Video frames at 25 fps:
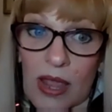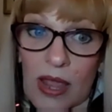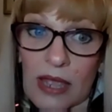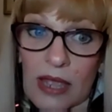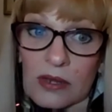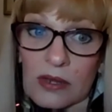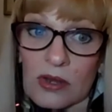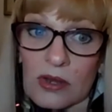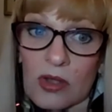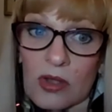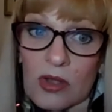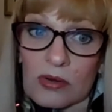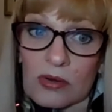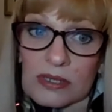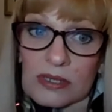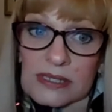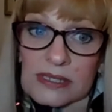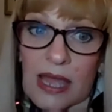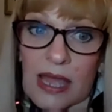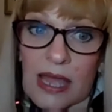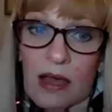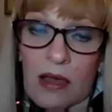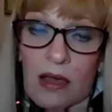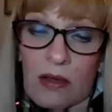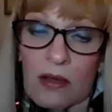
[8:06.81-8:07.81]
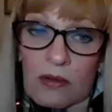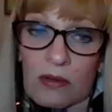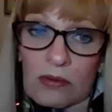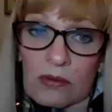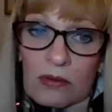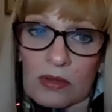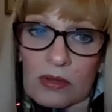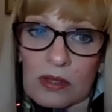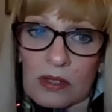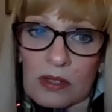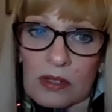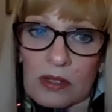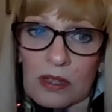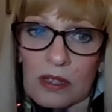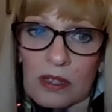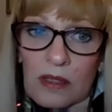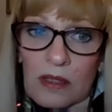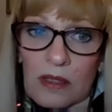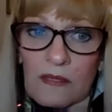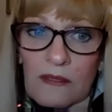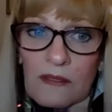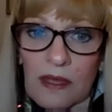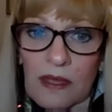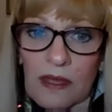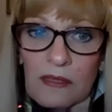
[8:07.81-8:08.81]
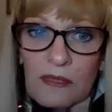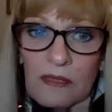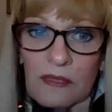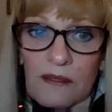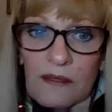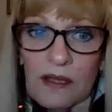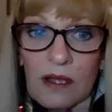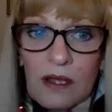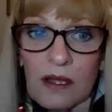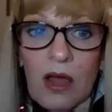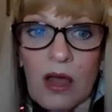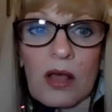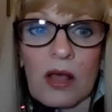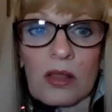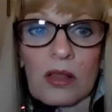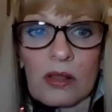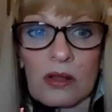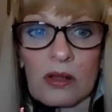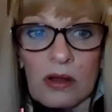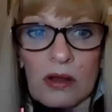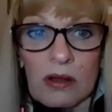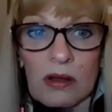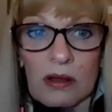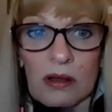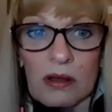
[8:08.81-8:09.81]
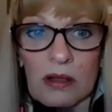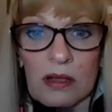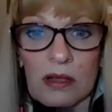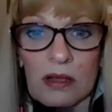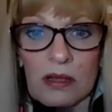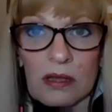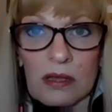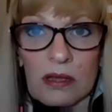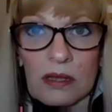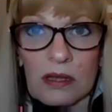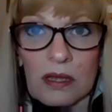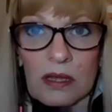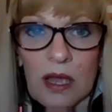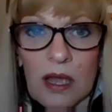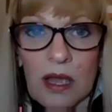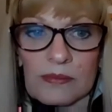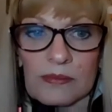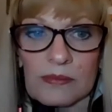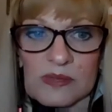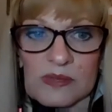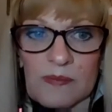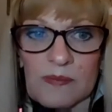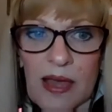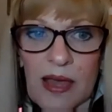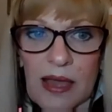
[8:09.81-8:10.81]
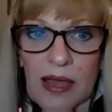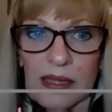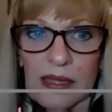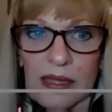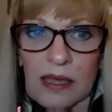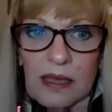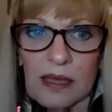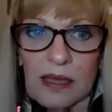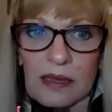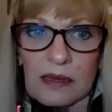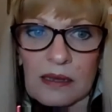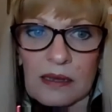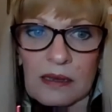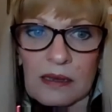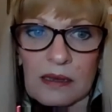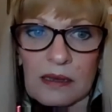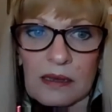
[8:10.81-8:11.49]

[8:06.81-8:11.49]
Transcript: And notice how then the color comes back in